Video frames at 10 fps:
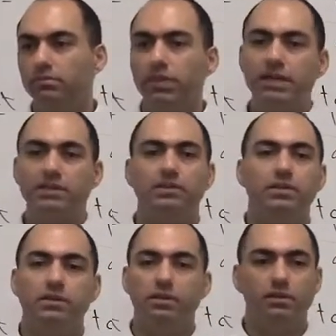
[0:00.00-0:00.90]
but
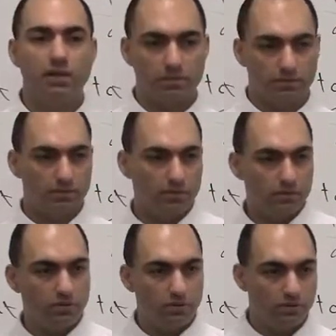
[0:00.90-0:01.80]
no,
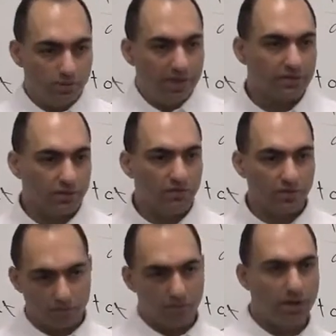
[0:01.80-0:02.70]
you beg to
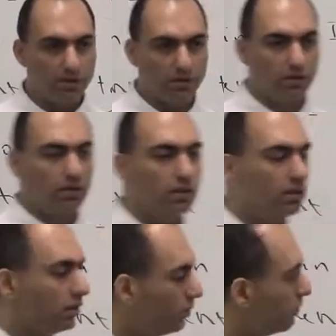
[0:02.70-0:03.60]
differ, right?
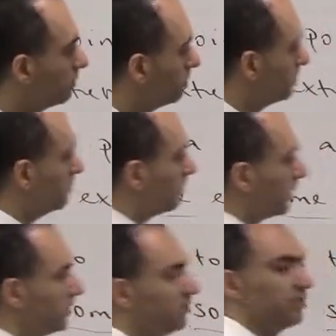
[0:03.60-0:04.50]
You
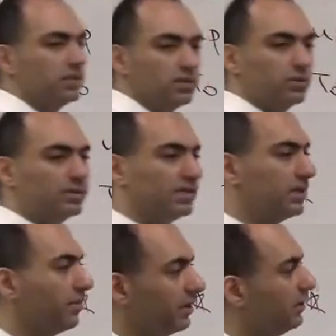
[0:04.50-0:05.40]
are different. You want to say
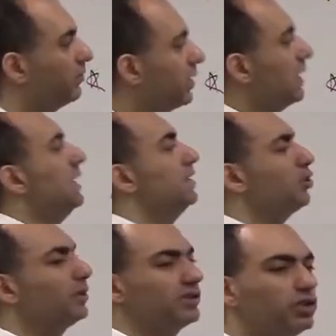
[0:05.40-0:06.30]
something different.
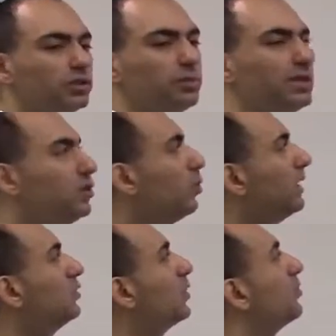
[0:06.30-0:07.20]
So it's good. When you
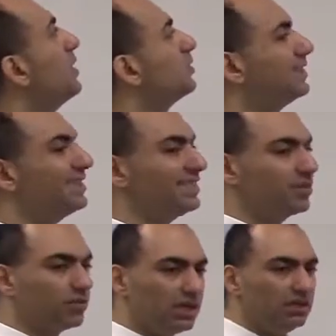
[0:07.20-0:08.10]
want to agree or
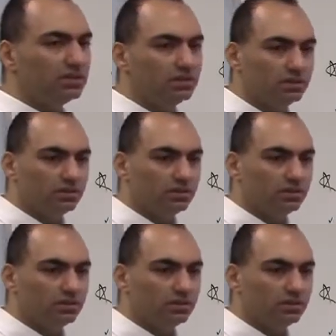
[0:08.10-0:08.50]
disagree,